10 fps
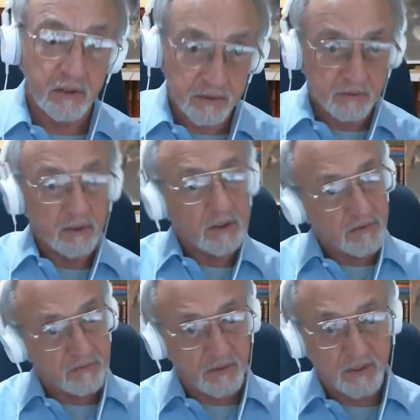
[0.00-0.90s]
You know,
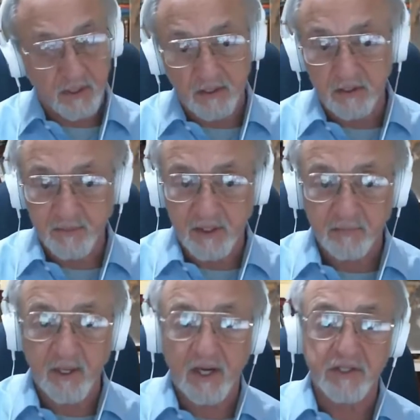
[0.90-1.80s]
it's very hard to be
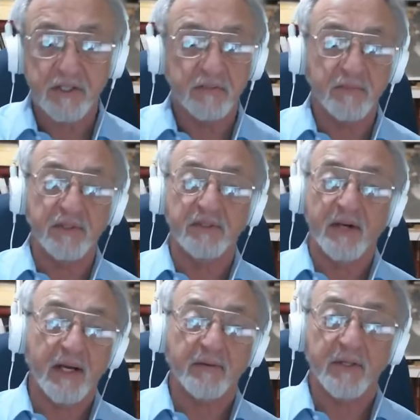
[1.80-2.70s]
compassionate when
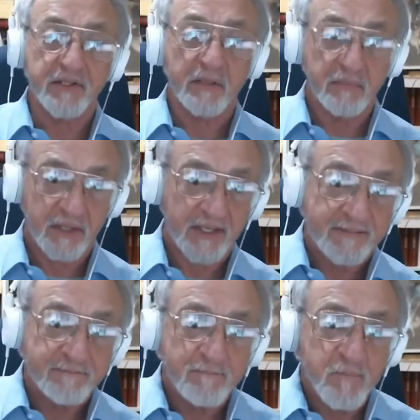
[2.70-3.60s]
you're angry at somebody,
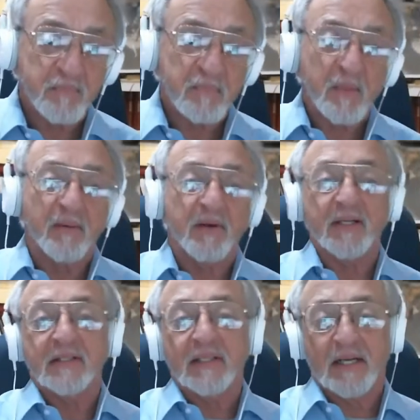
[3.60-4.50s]

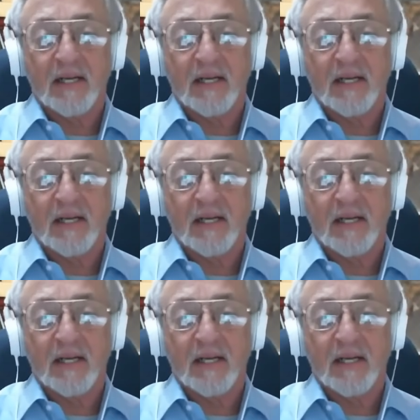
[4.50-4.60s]
right?